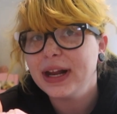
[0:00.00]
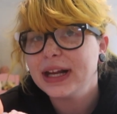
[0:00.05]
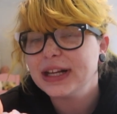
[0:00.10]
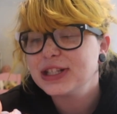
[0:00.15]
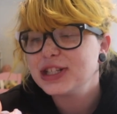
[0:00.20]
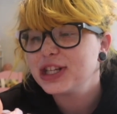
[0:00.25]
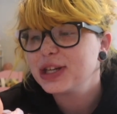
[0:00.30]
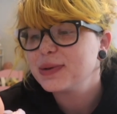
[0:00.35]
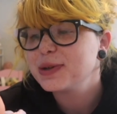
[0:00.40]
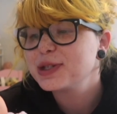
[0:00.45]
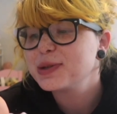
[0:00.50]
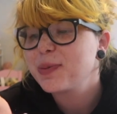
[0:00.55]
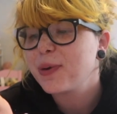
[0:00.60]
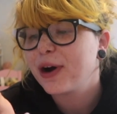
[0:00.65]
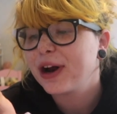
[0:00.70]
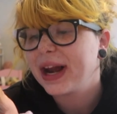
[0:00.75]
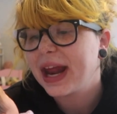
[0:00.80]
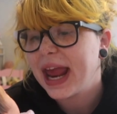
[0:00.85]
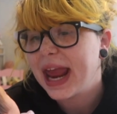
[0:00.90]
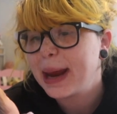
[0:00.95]
and she was
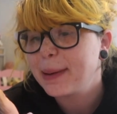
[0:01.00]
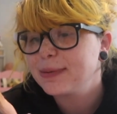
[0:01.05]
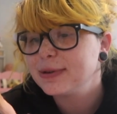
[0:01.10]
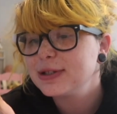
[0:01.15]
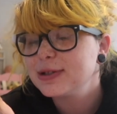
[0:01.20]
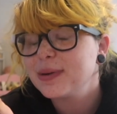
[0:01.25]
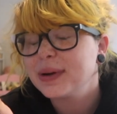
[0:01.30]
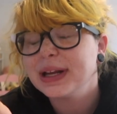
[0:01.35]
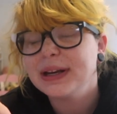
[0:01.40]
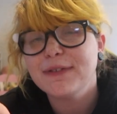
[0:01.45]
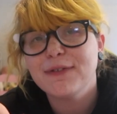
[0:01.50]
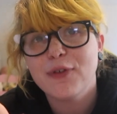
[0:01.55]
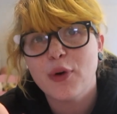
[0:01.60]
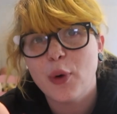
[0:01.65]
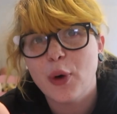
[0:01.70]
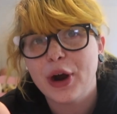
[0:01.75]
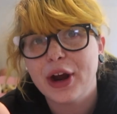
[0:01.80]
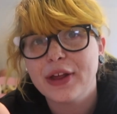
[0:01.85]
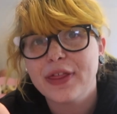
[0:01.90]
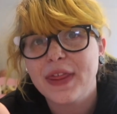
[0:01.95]
born April
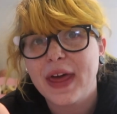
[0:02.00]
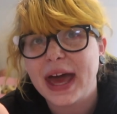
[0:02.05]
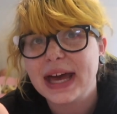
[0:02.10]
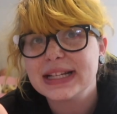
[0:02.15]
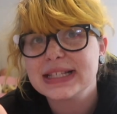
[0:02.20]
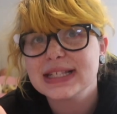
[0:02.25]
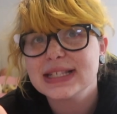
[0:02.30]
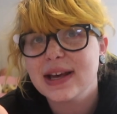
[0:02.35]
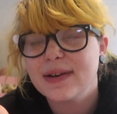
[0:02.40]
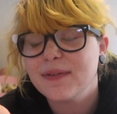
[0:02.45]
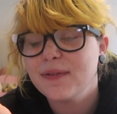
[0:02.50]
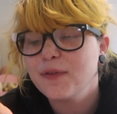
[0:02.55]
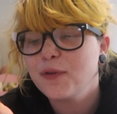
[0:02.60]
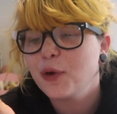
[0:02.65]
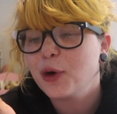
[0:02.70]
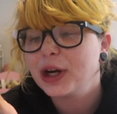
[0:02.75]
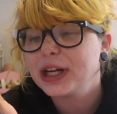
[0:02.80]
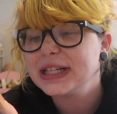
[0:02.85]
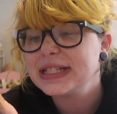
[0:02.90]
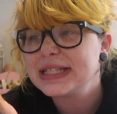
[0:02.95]
24th at
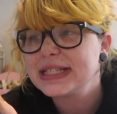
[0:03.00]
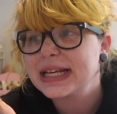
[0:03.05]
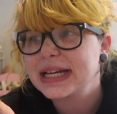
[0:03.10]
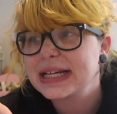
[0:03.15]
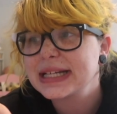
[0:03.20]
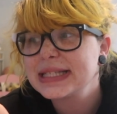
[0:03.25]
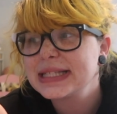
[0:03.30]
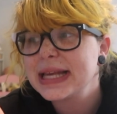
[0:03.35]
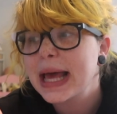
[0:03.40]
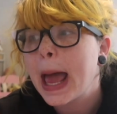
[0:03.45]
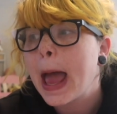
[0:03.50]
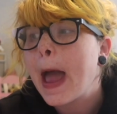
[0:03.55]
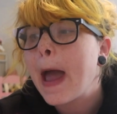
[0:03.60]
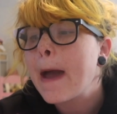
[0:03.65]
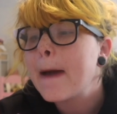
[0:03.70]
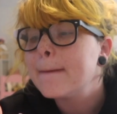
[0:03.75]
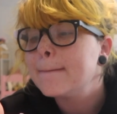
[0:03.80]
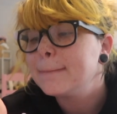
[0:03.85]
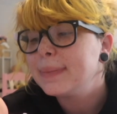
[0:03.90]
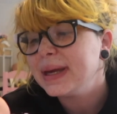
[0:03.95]
7:46
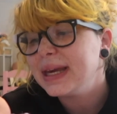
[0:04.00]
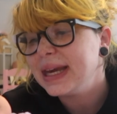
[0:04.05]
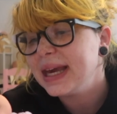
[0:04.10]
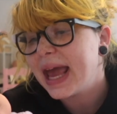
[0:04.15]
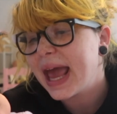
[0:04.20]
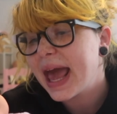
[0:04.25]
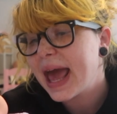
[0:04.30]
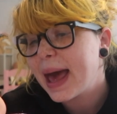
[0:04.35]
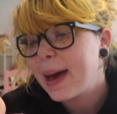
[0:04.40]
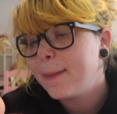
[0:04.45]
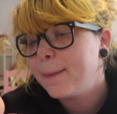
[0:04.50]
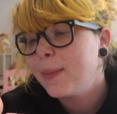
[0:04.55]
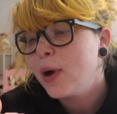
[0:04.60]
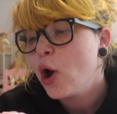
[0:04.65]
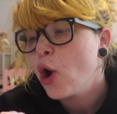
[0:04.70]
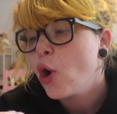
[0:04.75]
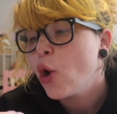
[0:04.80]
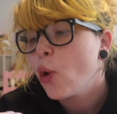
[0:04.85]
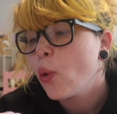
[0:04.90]
p.m.,